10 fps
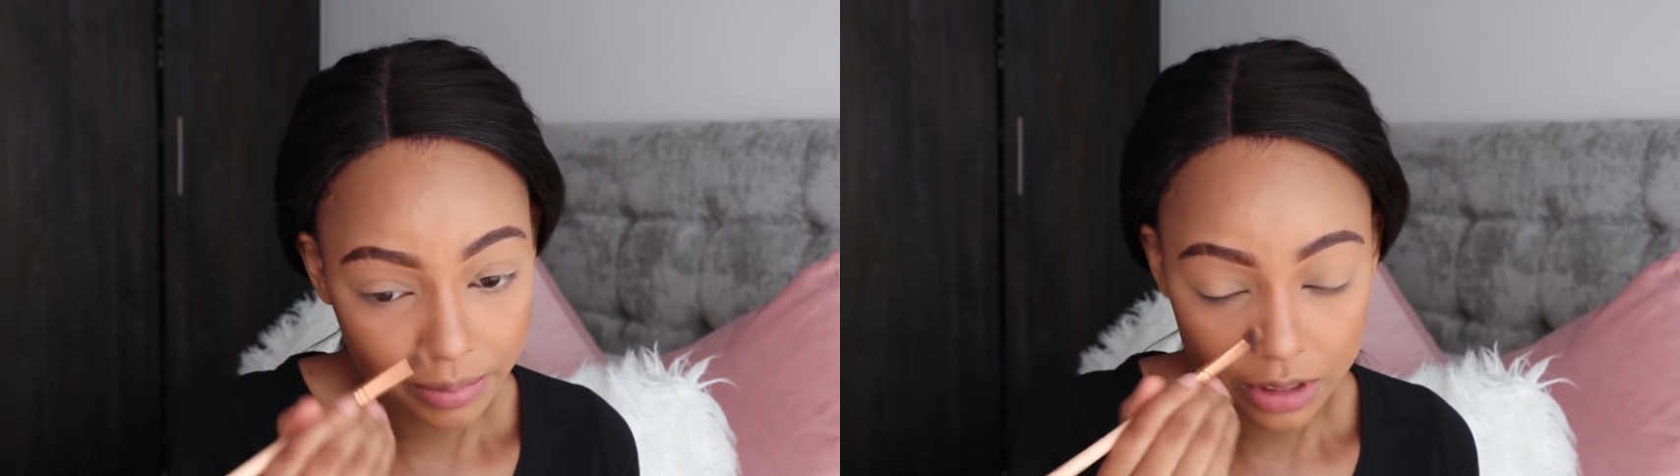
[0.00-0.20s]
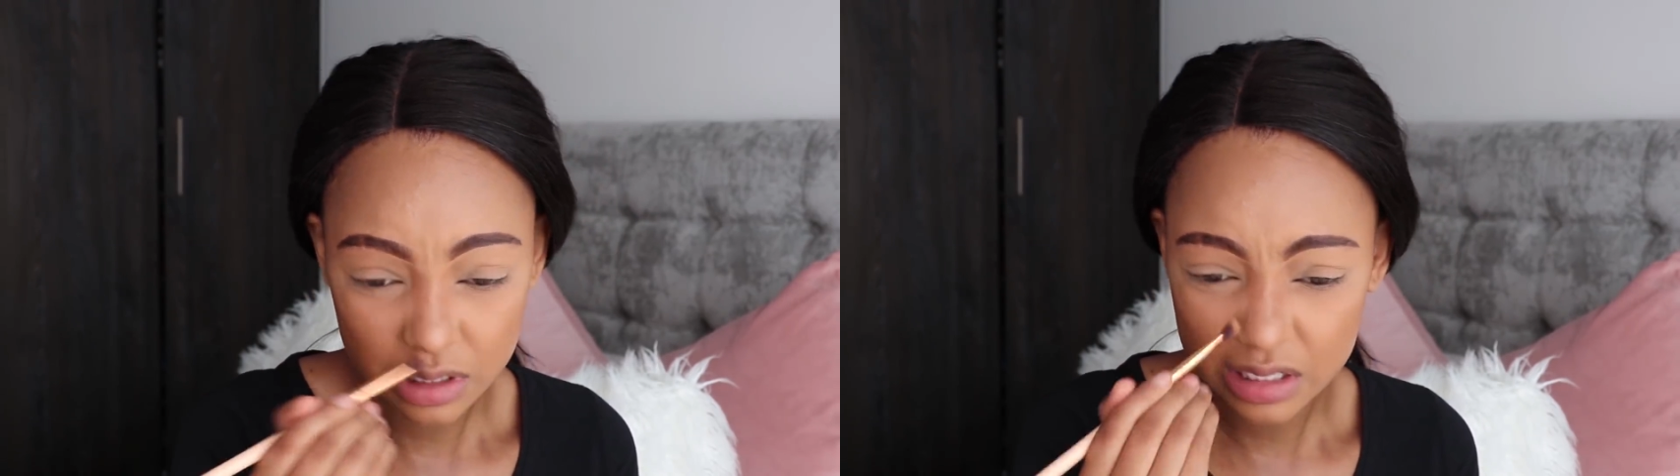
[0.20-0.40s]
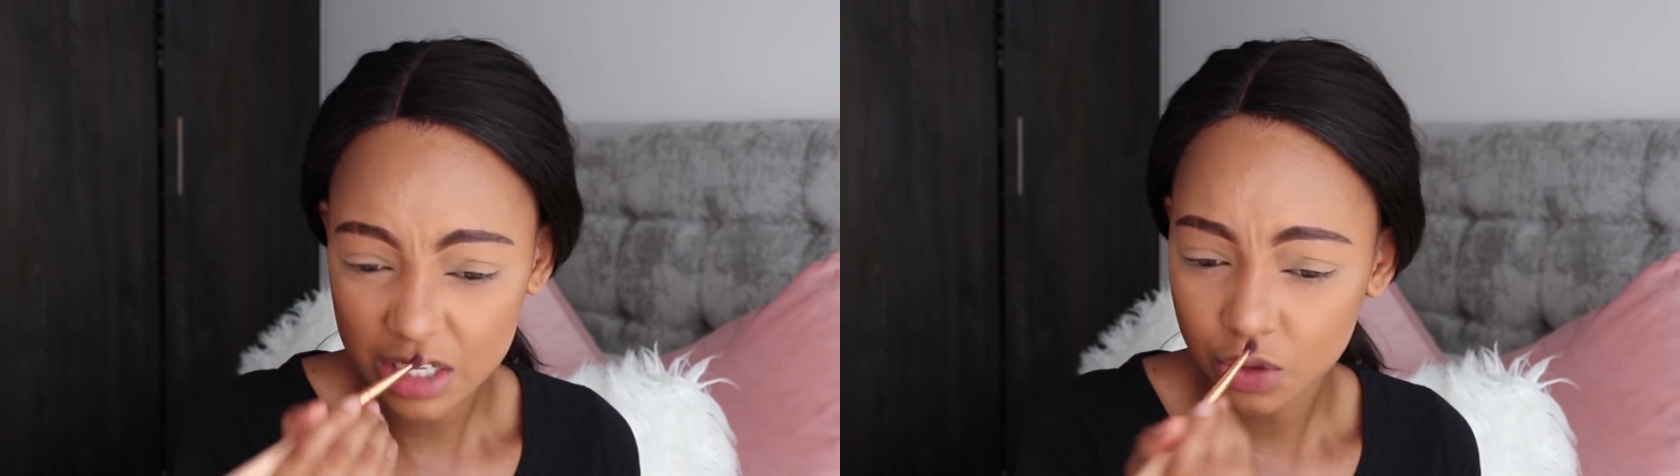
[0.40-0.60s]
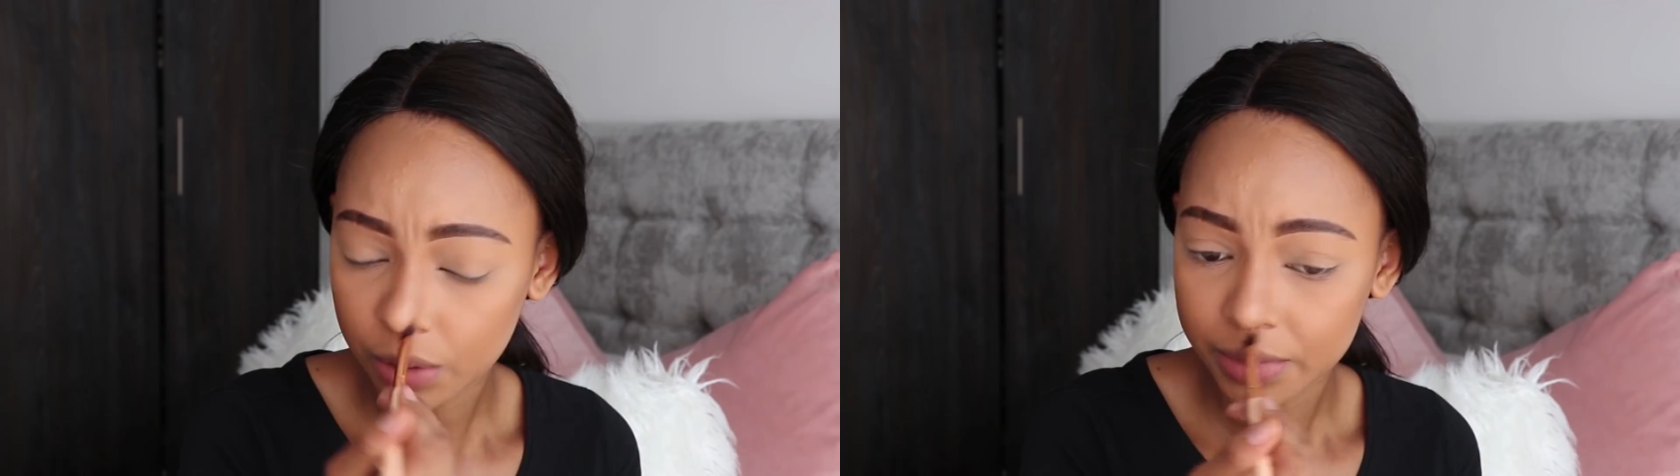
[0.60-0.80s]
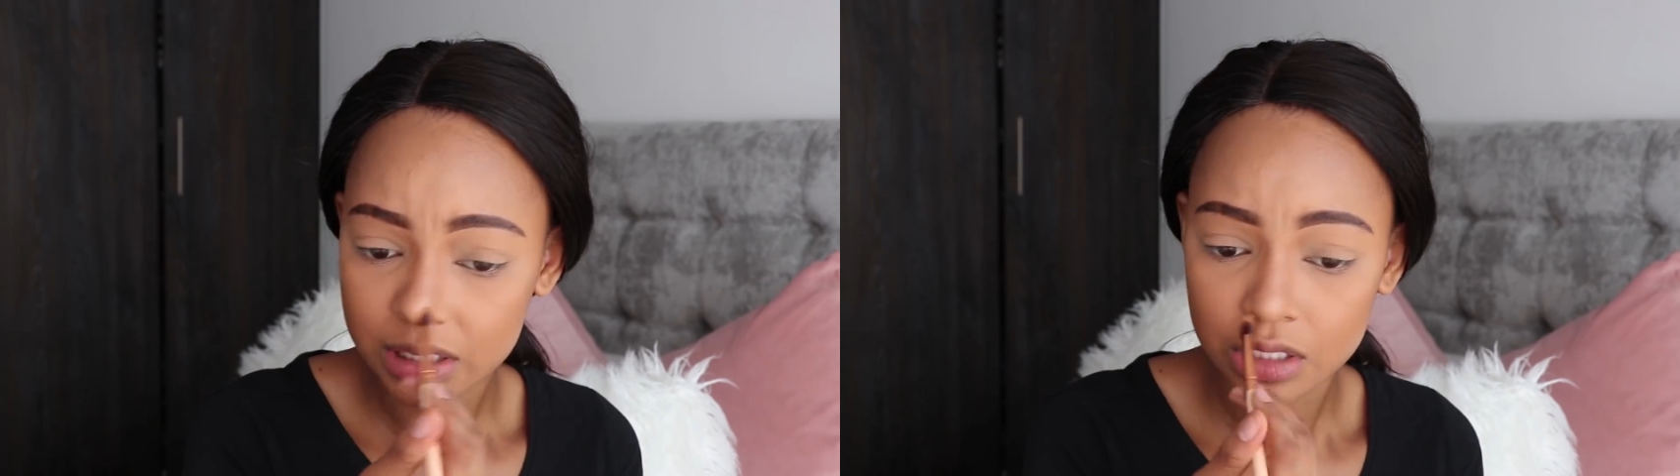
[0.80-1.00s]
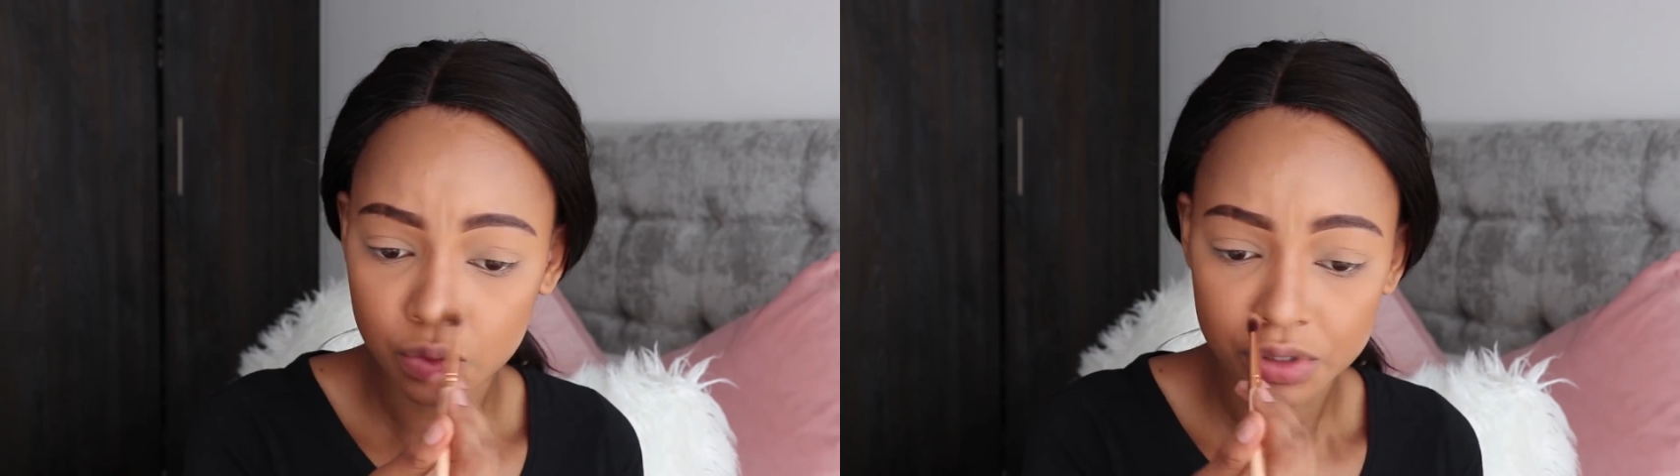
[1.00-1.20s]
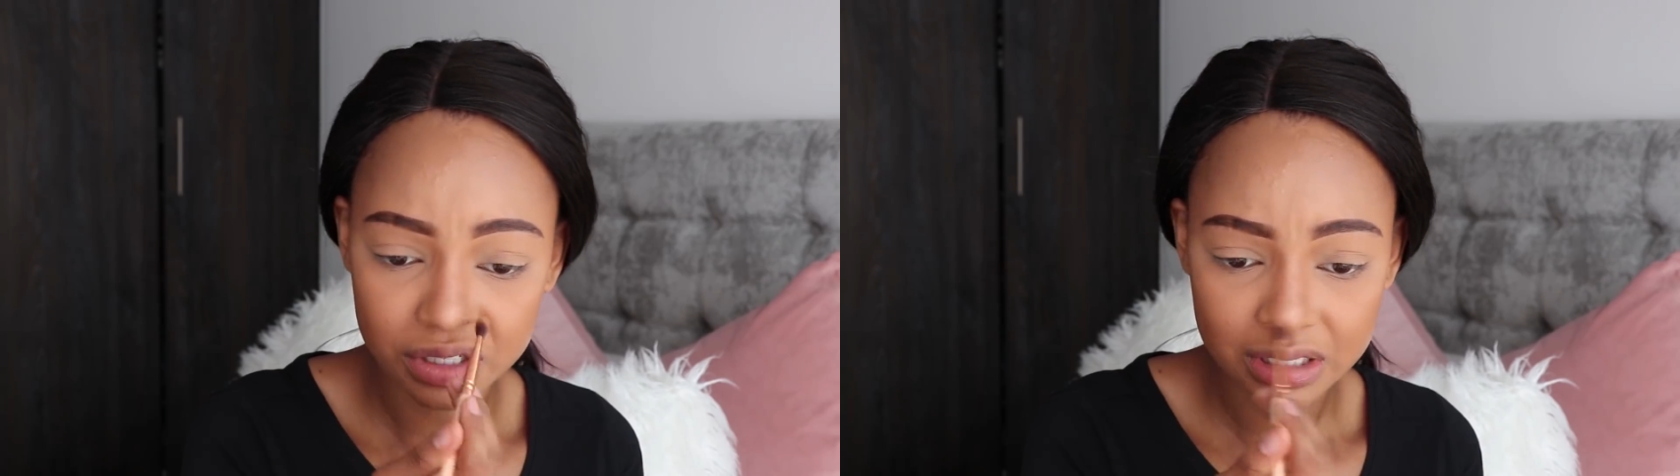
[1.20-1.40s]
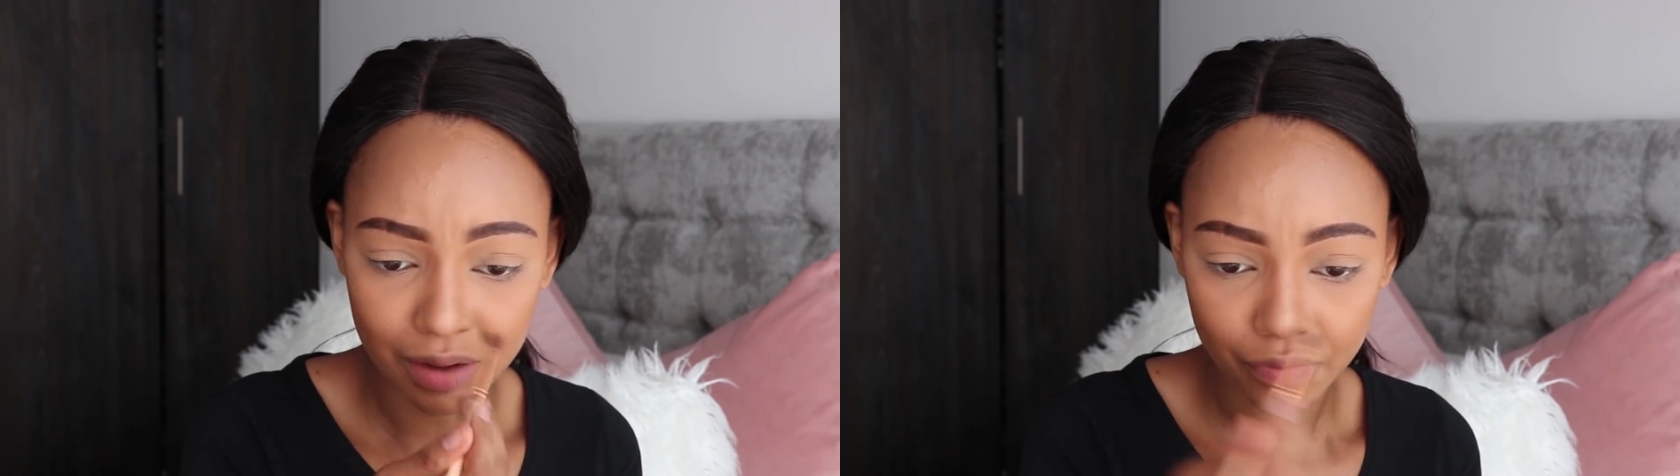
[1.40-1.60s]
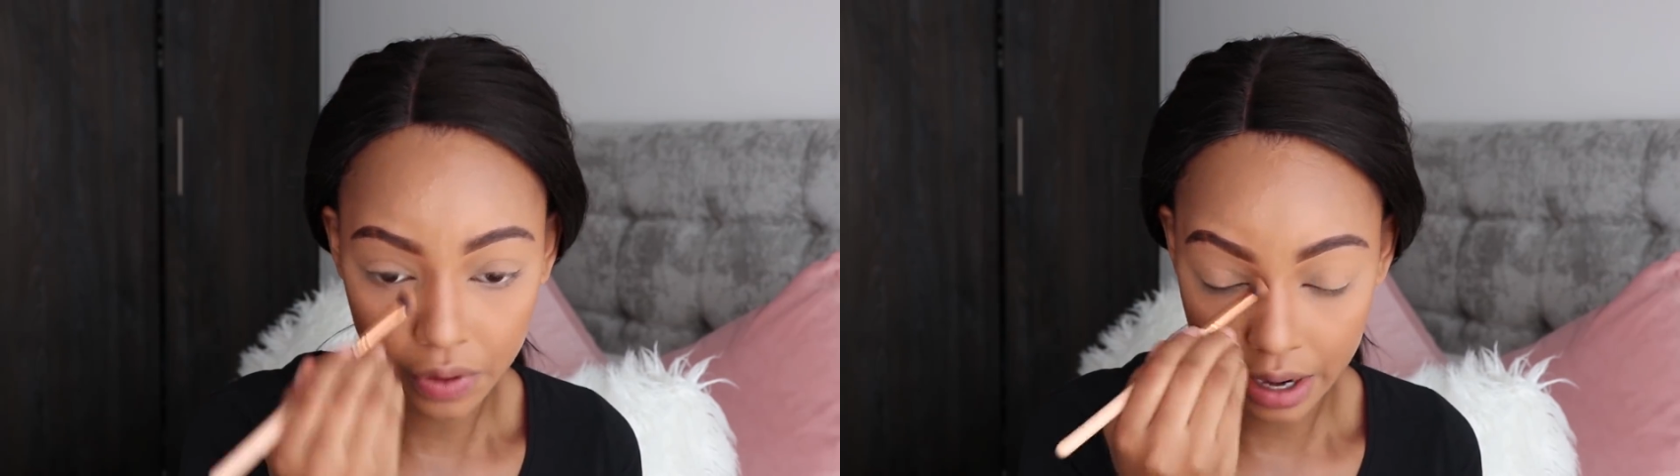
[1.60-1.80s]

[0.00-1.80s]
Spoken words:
meant to send you a message when your stuff